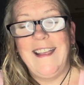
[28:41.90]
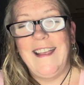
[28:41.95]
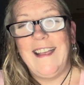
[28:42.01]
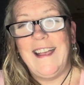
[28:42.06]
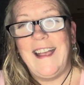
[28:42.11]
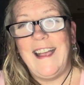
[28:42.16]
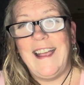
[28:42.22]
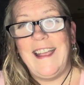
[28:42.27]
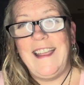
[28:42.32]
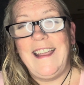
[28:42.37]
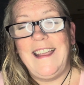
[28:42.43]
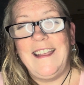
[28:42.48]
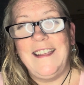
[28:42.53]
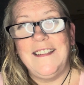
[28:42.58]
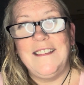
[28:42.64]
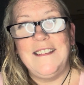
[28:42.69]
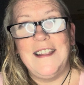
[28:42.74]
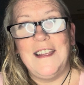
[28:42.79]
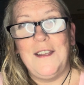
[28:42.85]
I
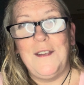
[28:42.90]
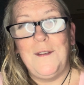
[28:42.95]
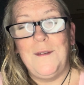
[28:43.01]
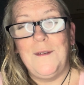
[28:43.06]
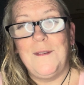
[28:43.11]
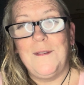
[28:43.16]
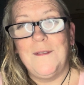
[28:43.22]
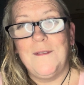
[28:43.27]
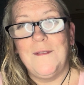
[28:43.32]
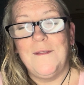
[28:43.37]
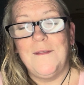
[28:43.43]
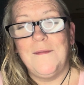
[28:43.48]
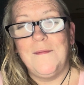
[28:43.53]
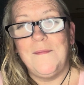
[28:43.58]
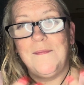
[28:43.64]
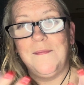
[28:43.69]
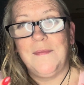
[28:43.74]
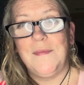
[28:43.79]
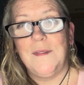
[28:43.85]
now
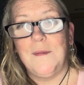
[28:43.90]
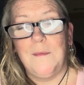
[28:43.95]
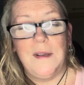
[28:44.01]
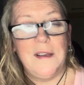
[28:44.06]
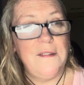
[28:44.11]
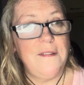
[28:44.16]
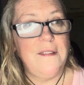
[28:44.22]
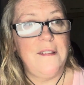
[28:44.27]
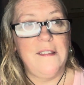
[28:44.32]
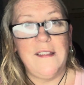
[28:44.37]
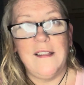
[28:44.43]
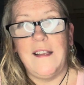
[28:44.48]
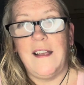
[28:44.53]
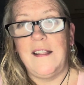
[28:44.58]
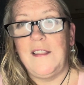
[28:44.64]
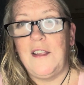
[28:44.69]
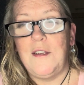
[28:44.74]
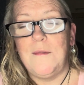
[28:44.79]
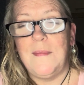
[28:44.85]
will
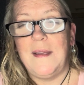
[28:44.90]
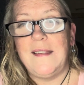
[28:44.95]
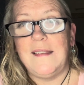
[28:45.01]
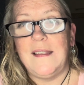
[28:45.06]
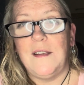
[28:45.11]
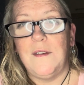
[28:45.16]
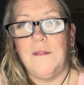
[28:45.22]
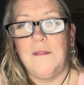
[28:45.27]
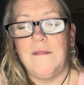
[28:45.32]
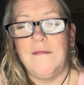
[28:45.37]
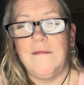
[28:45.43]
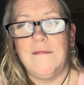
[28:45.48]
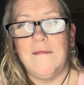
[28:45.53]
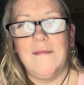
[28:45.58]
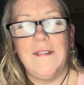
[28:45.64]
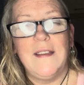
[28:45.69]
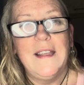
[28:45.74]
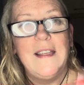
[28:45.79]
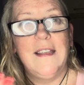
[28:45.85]
allow myself
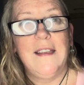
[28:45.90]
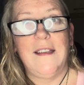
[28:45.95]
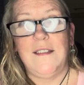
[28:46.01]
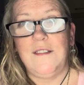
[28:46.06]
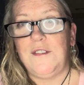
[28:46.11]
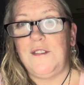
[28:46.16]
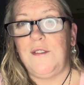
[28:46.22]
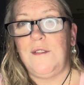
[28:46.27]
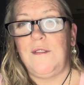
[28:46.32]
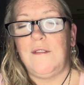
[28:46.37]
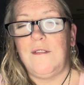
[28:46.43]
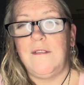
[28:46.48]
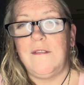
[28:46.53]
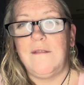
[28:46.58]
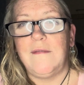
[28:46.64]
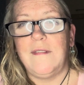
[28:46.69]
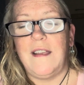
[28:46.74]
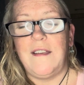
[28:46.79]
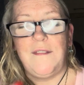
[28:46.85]
to,
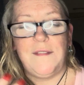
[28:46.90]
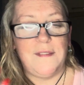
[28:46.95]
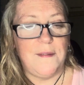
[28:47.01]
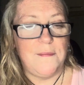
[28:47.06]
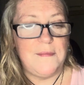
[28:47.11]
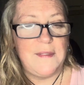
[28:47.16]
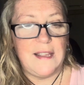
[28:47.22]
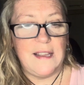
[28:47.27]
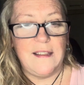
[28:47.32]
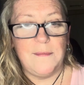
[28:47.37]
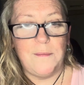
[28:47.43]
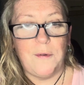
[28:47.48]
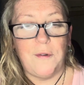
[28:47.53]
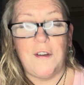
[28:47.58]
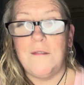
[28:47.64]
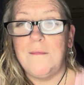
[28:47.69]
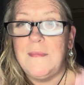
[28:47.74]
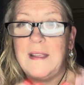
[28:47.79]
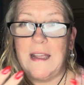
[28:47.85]
if something has
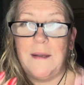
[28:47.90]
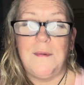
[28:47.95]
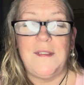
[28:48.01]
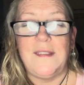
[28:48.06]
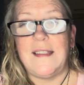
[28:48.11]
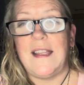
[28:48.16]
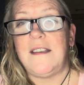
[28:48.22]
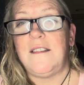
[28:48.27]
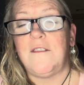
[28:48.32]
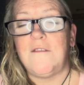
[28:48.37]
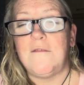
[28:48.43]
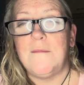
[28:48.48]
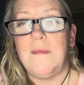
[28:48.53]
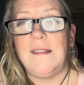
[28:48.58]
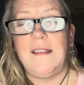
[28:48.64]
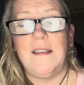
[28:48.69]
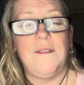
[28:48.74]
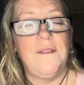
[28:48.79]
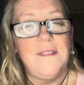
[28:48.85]
bothered me, I will stand up for
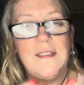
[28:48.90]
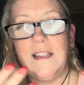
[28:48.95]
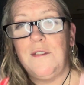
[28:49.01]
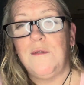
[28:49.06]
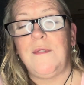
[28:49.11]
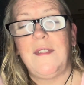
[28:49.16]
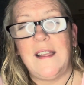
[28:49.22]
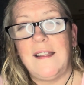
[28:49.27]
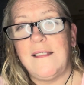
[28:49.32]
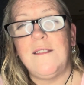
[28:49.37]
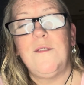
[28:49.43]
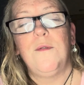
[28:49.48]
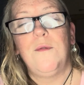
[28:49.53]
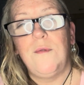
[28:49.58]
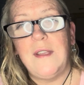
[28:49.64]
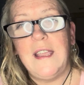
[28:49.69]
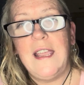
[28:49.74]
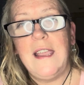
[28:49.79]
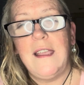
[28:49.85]
myself and say, no, that's not
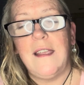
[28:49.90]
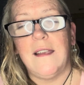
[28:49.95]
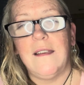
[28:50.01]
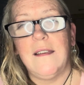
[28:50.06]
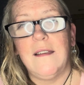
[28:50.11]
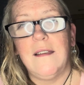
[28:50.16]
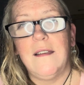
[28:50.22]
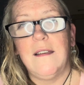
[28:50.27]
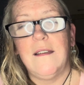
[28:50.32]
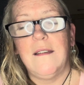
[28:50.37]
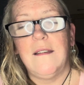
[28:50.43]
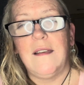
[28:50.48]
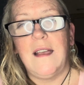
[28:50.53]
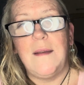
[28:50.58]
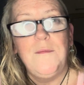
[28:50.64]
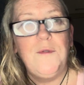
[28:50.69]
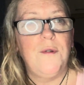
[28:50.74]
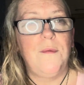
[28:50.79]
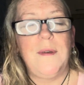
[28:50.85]
okay.
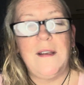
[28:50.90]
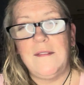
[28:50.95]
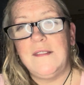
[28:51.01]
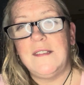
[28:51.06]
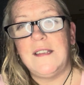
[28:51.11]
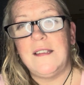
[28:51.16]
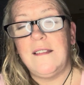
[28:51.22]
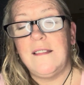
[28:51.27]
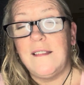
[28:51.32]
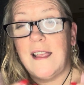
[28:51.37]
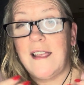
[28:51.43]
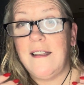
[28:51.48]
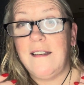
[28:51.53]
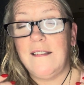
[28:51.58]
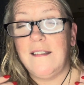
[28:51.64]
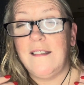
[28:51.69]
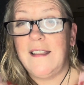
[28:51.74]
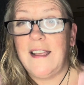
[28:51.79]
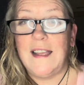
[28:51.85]
I'm not willing to,
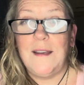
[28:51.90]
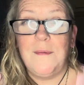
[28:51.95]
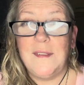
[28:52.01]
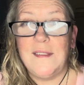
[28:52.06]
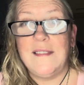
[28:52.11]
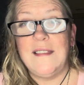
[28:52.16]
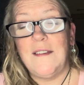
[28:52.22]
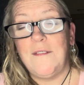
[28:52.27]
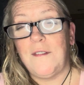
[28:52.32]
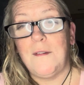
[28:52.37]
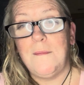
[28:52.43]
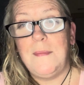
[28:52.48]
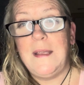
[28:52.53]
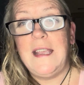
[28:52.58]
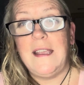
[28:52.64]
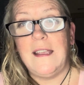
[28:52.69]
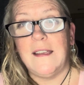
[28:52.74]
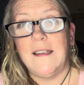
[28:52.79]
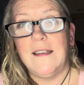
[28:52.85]
and that was never
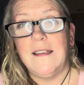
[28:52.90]
me.